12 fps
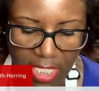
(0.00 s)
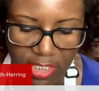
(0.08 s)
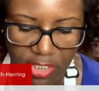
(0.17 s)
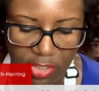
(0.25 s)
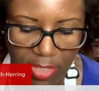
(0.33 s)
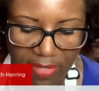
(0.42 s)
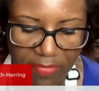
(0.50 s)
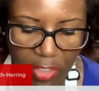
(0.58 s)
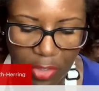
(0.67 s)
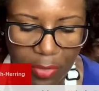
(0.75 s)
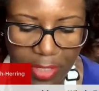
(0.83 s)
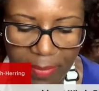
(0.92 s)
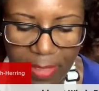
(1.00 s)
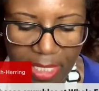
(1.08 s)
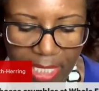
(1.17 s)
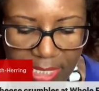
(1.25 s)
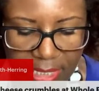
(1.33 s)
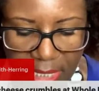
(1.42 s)
So you have the
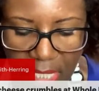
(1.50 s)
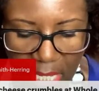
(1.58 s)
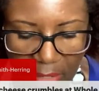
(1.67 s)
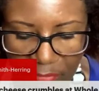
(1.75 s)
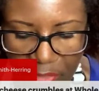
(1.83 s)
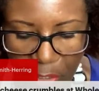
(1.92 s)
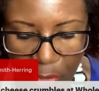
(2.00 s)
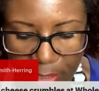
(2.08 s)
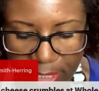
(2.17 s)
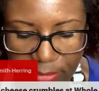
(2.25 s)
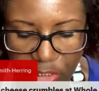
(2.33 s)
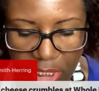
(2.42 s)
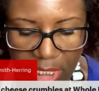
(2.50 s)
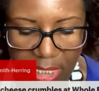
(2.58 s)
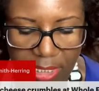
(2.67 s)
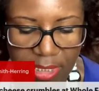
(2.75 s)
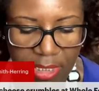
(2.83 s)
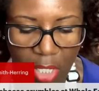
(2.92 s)
creaminess of the cream
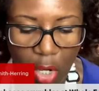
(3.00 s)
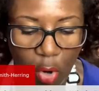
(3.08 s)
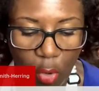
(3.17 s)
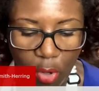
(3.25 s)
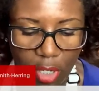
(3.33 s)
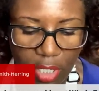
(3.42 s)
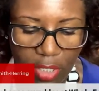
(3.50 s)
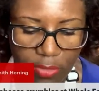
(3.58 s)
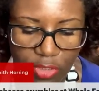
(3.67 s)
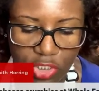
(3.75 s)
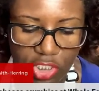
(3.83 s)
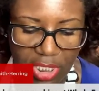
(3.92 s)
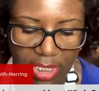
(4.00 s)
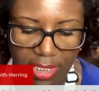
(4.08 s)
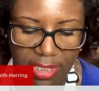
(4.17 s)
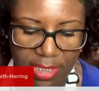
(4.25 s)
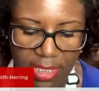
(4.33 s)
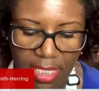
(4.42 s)
cheese or goat's
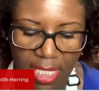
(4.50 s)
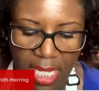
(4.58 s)
cheese.